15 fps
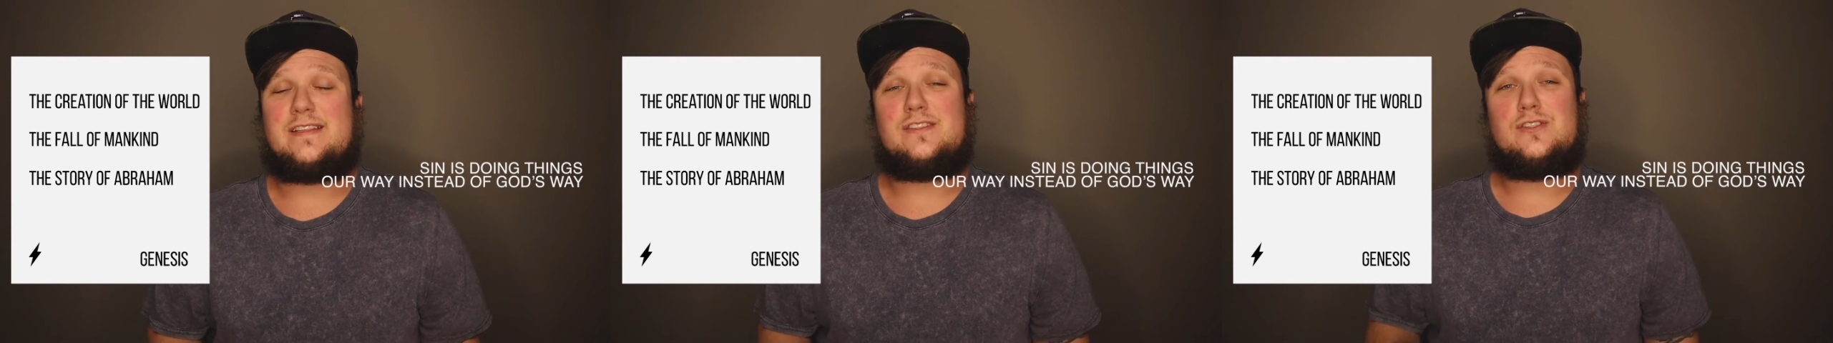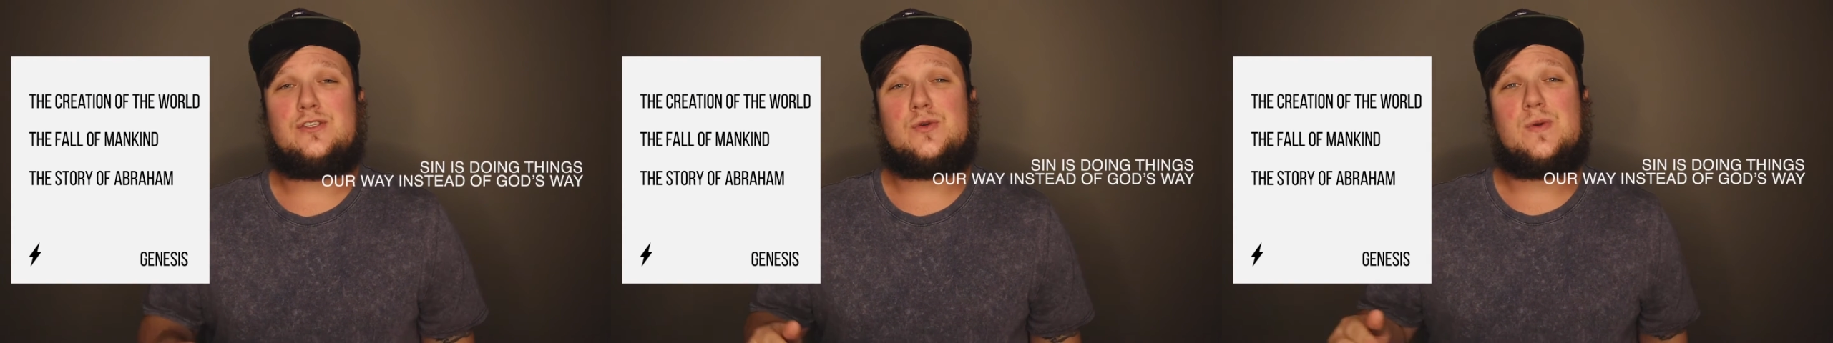
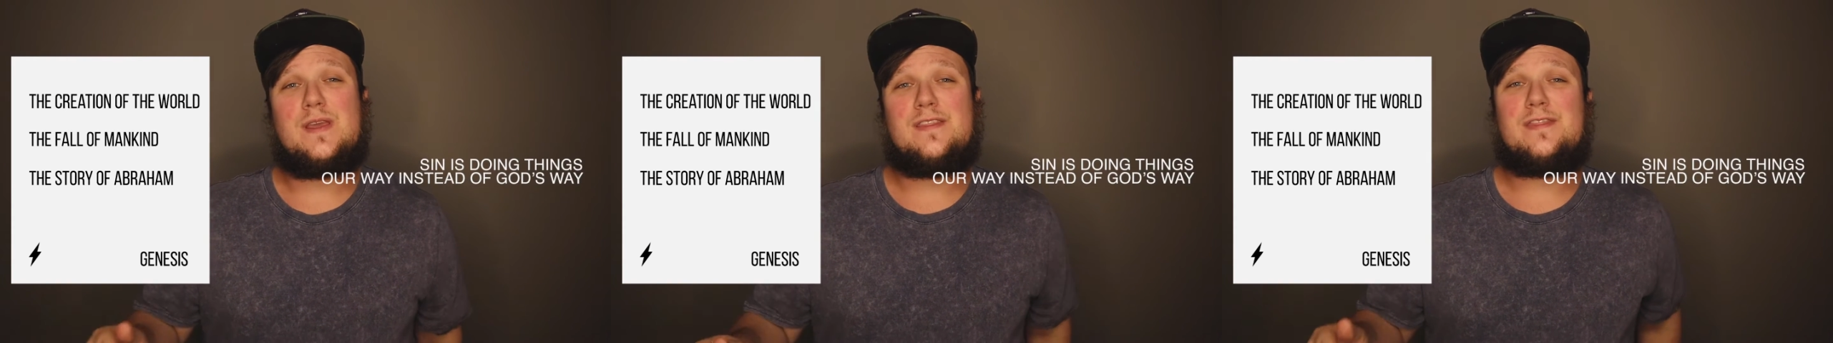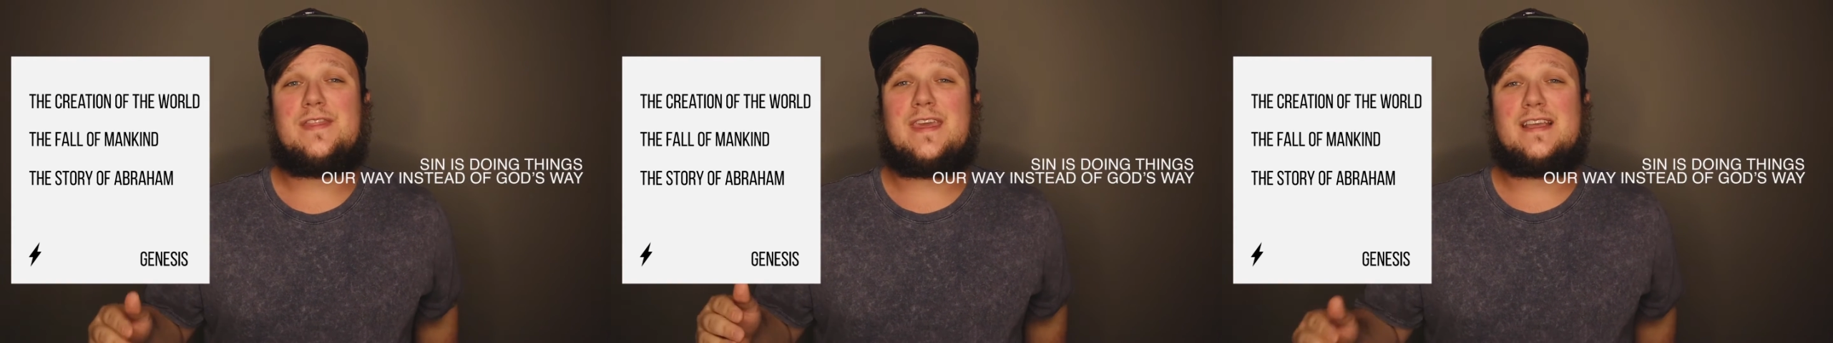It's
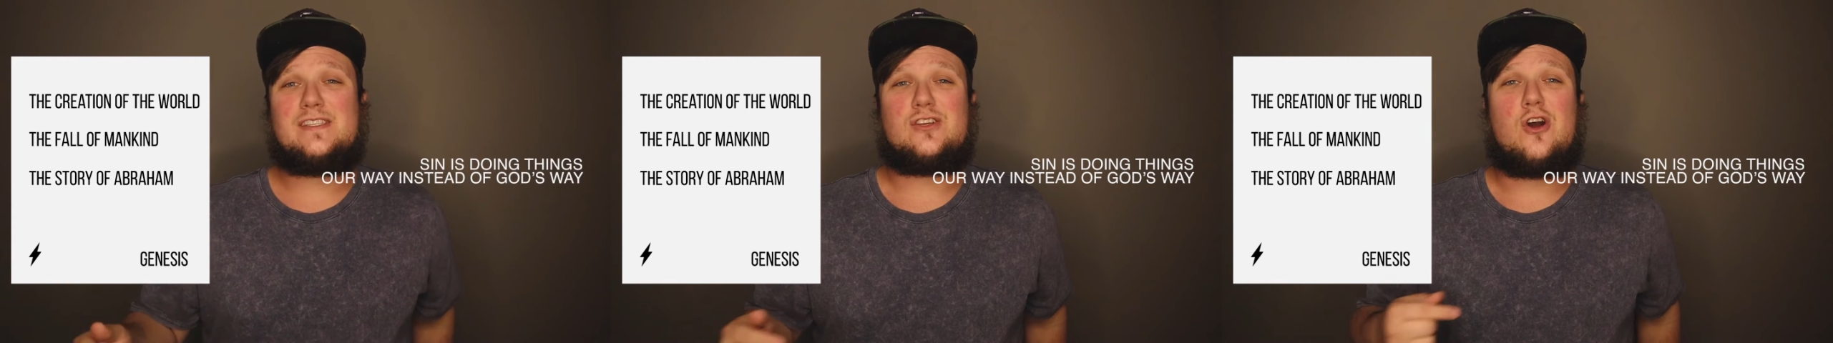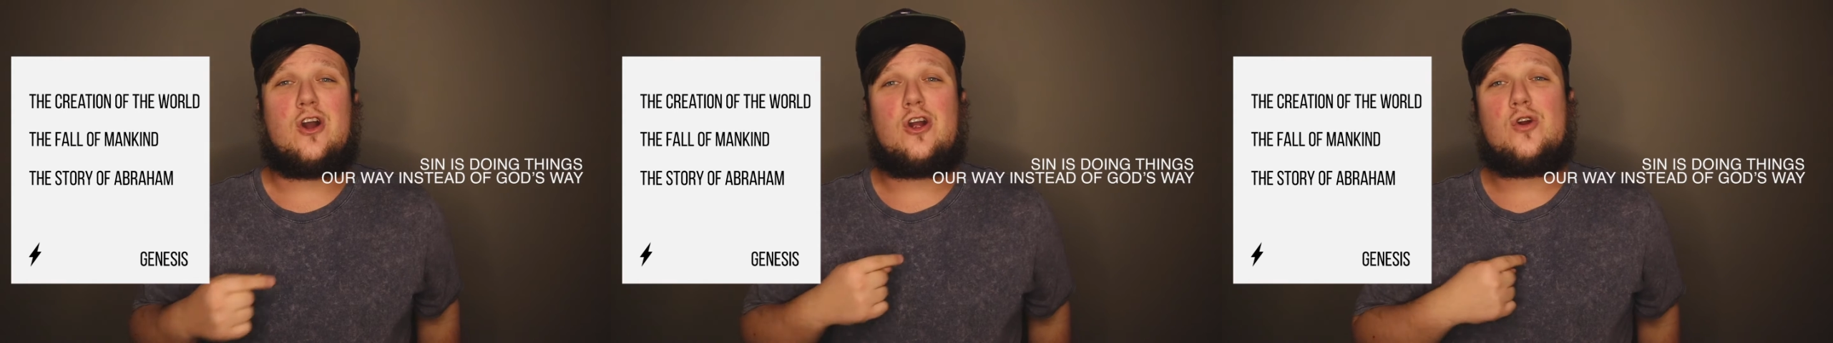doing
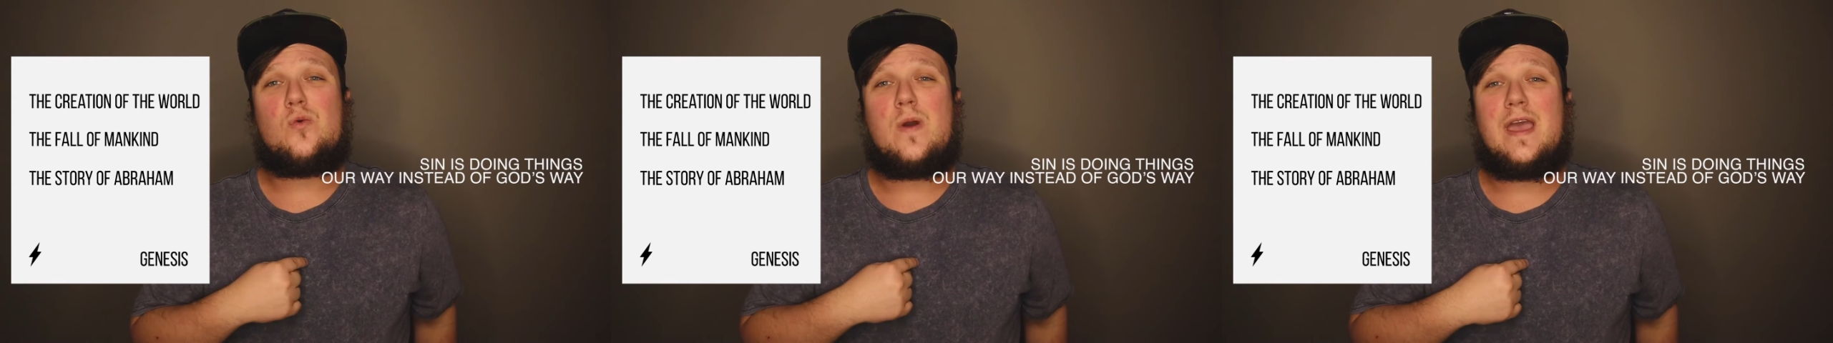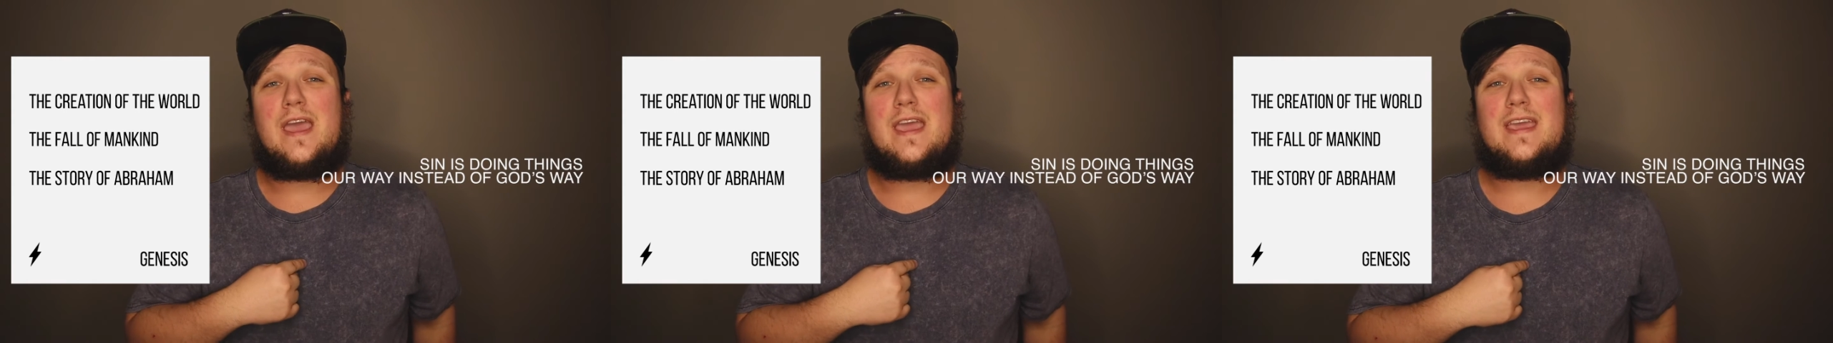things our
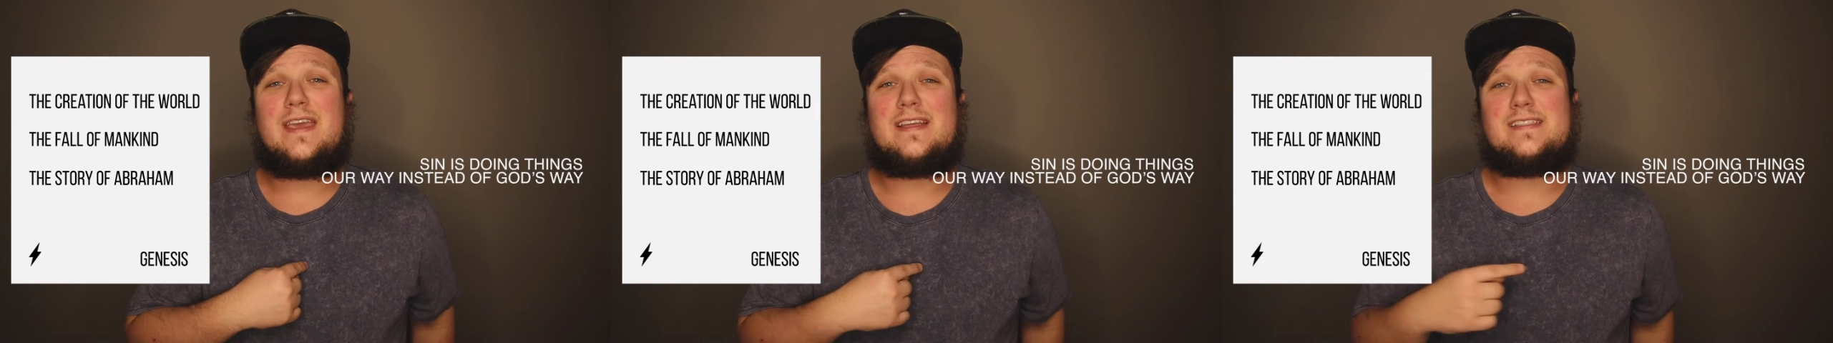way